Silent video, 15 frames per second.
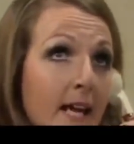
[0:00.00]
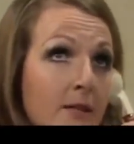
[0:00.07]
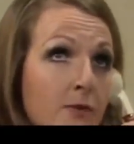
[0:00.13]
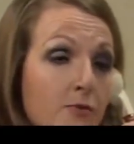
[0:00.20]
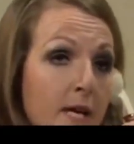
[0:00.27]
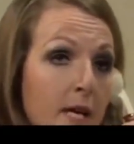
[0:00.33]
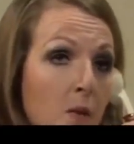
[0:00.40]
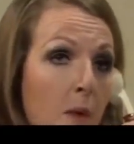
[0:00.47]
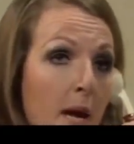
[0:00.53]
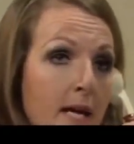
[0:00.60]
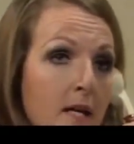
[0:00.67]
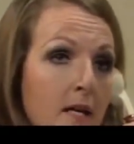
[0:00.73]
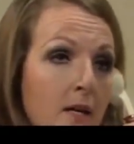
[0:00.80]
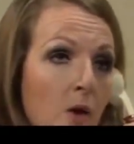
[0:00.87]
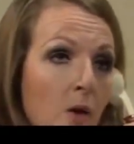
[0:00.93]
that
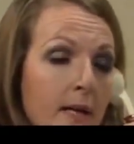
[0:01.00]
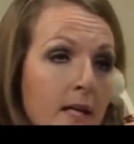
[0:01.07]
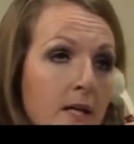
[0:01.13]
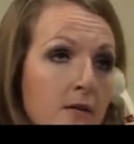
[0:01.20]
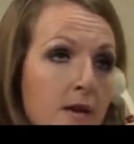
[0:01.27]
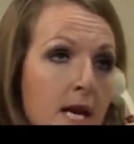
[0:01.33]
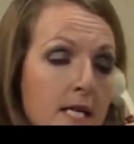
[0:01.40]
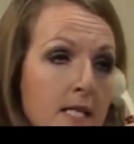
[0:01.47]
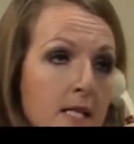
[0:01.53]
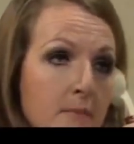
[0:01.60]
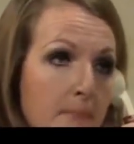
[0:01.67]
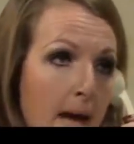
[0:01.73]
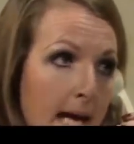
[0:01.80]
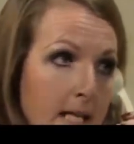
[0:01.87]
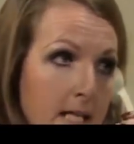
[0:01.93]
reawaken your interest in
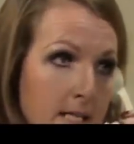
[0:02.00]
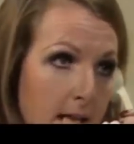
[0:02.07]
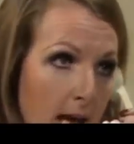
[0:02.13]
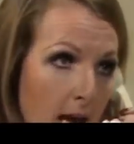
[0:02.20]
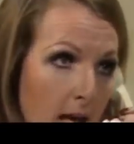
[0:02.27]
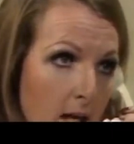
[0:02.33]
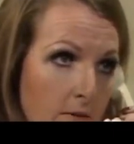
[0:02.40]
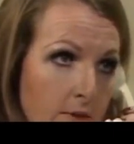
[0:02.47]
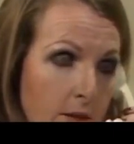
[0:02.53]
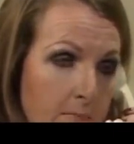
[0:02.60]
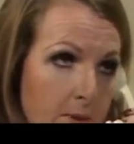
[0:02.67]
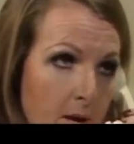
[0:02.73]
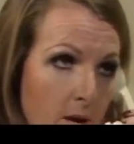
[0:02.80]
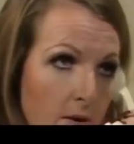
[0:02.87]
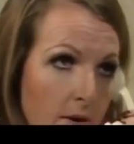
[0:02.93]
my design for the
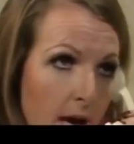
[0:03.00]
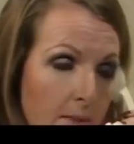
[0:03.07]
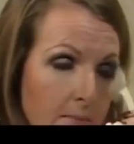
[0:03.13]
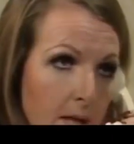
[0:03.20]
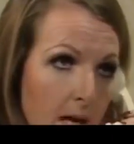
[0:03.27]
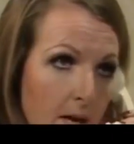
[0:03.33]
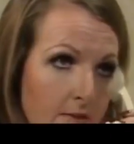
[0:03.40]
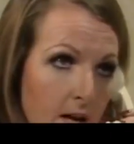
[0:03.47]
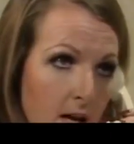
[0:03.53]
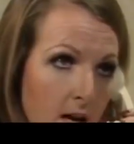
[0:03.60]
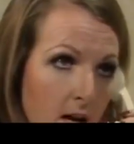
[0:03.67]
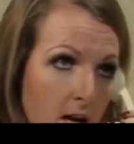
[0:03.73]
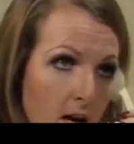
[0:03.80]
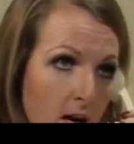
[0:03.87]
programme cover?